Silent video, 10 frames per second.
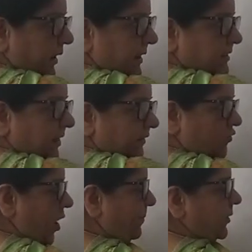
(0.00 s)
in
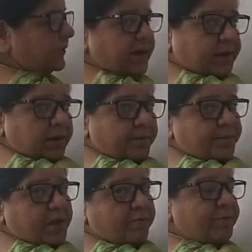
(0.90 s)
this copper oxide,
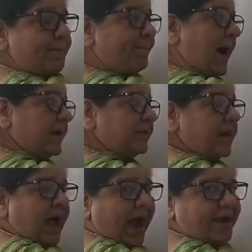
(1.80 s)
we
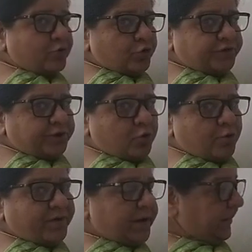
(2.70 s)
pass hydrogen
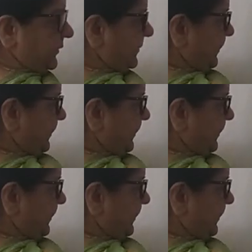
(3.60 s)
over it.